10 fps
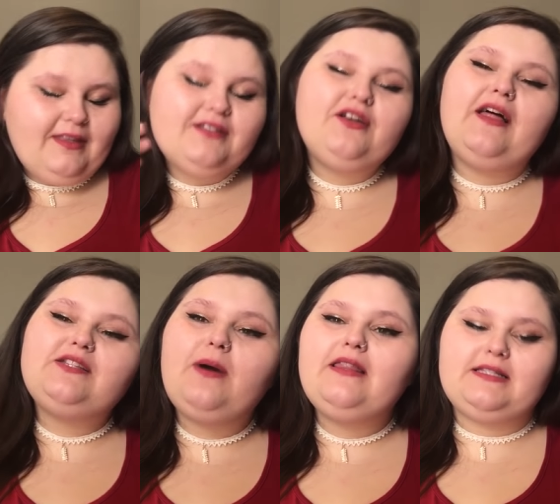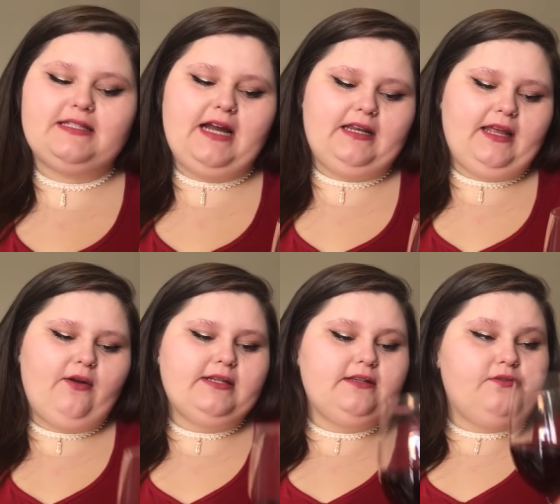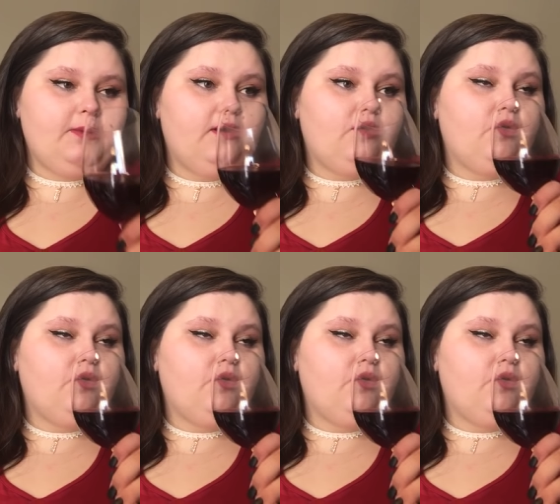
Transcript: So that's why this is kind of like crazy for me.